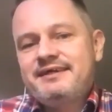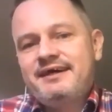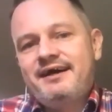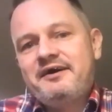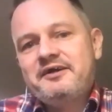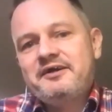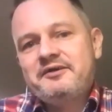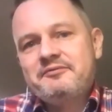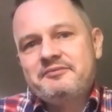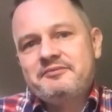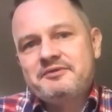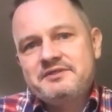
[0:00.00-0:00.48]

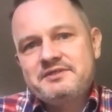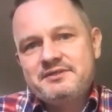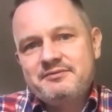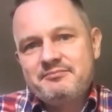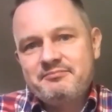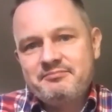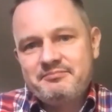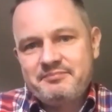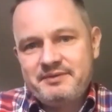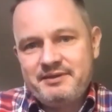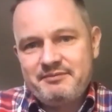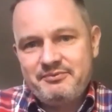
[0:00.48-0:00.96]
arguments that
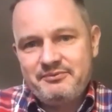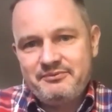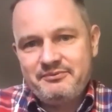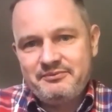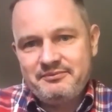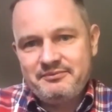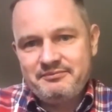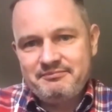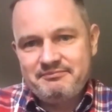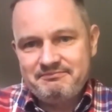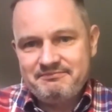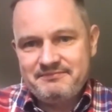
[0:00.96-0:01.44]

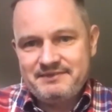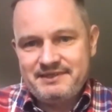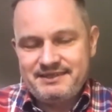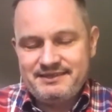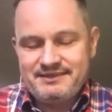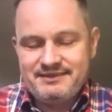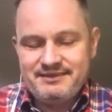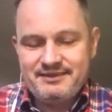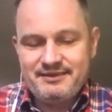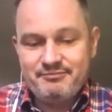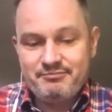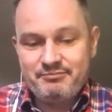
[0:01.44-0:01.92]
people,
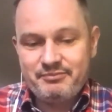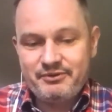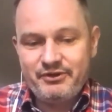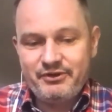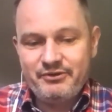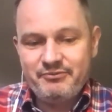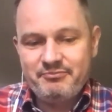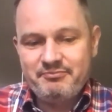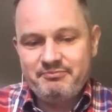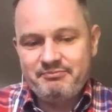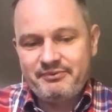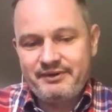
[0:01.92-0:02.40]

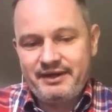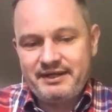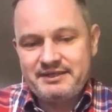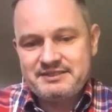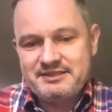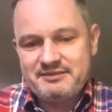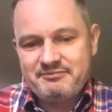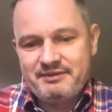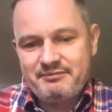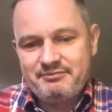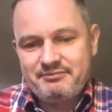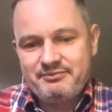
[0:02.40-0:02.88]

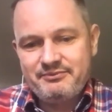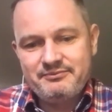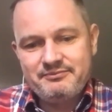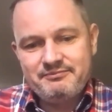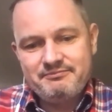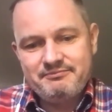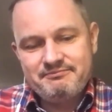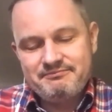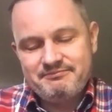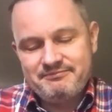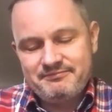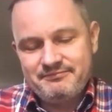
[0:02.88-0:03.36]
pro-Brexit people,
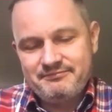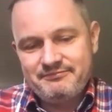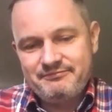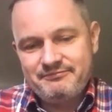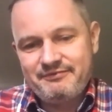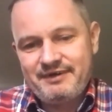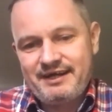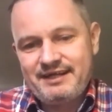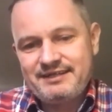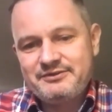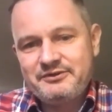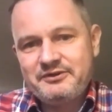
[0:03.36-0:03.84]

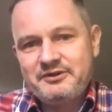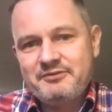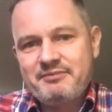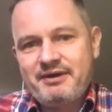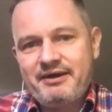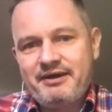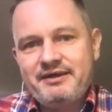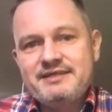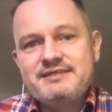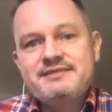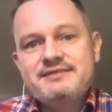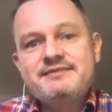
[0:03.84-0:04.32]
rant on
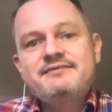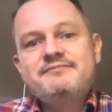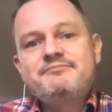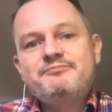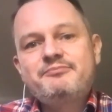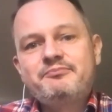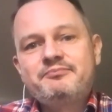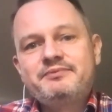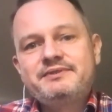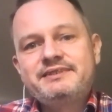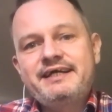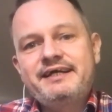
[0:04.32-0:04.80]
about is
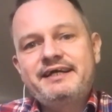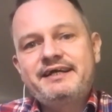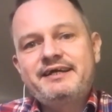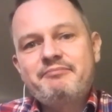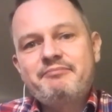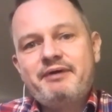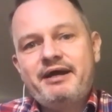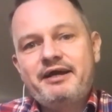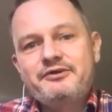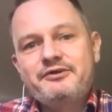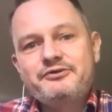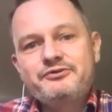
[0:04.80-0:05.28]
taking
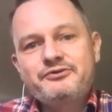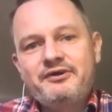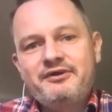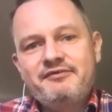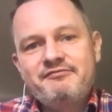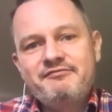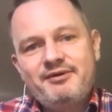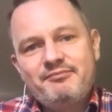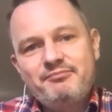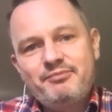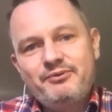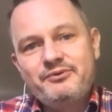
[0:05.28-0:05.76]
back control
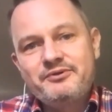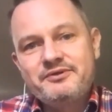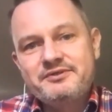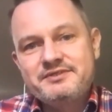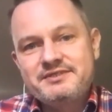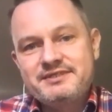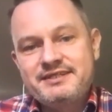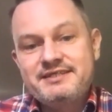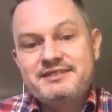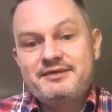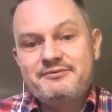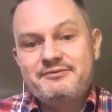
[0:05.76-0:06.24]
of our borders.
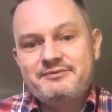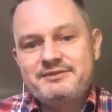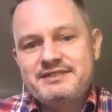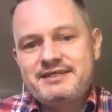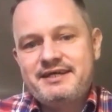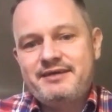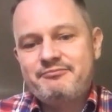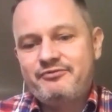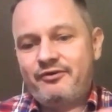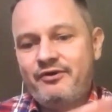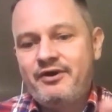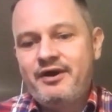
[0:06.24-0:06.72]
And as I was
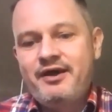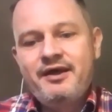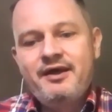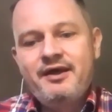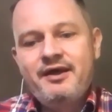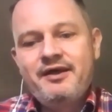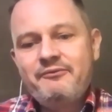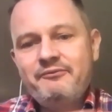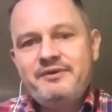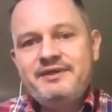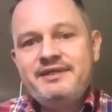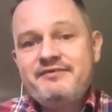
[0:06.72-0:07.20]
saying before,
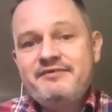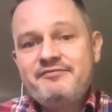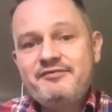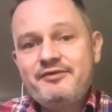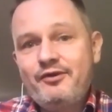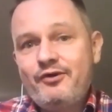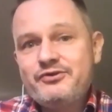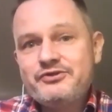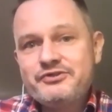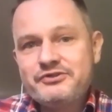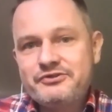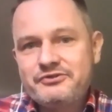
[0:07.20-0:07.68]
we never
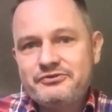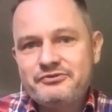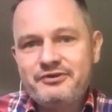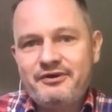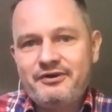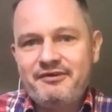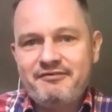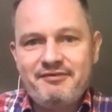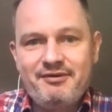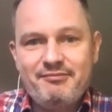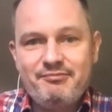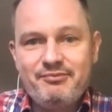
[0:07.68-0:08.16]
lost
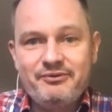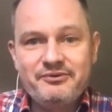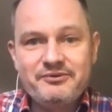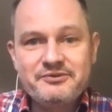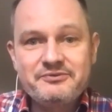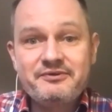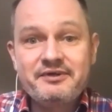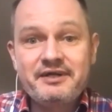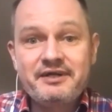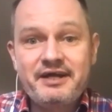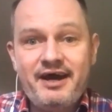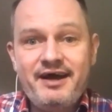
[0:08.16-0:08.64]
control of our
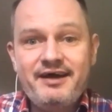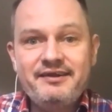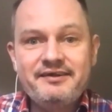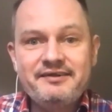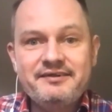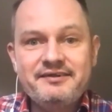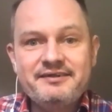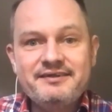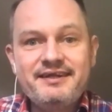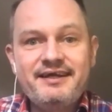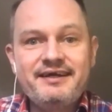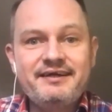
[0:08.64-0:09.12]
borders. We're an
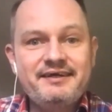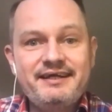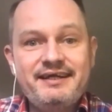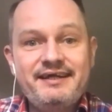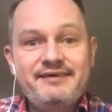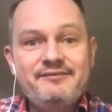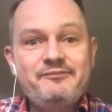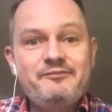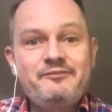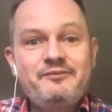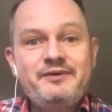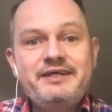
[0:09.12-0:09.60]
island. Like
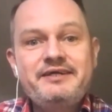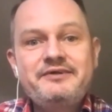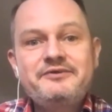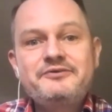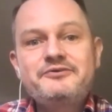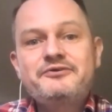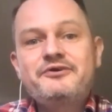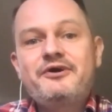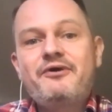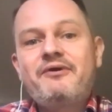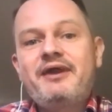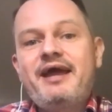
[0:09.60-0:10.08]
we
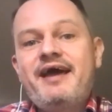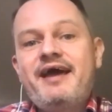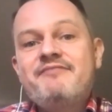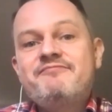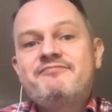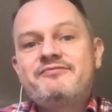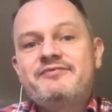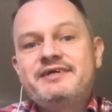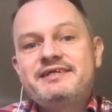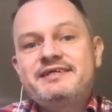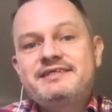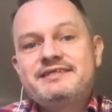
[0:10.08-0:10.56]
control
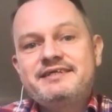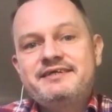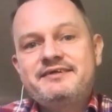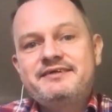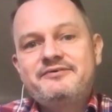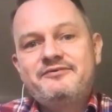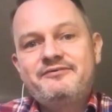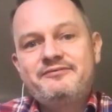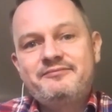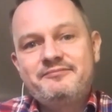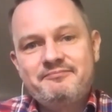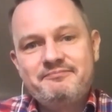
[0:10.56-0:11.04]
every
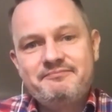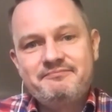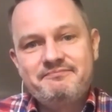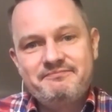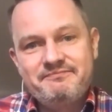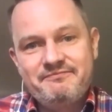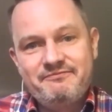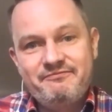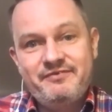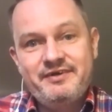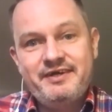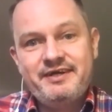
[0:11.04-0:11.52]
single
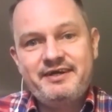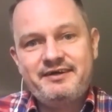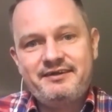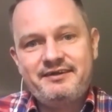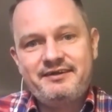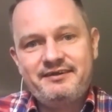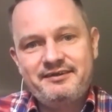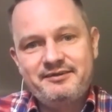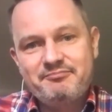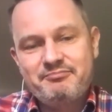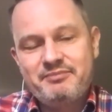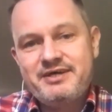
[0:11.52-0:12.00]

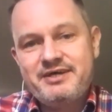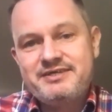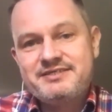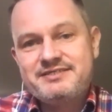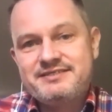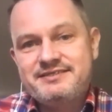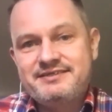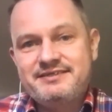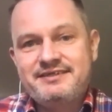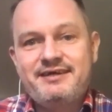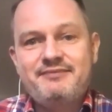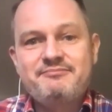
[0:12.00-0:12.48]
vehicle and
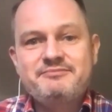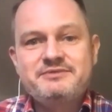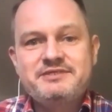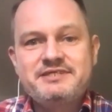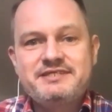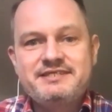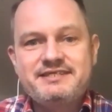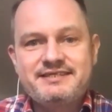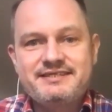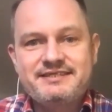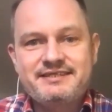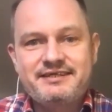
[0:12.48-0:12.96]
person that comes
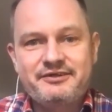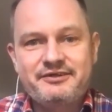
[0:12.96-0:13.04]
into this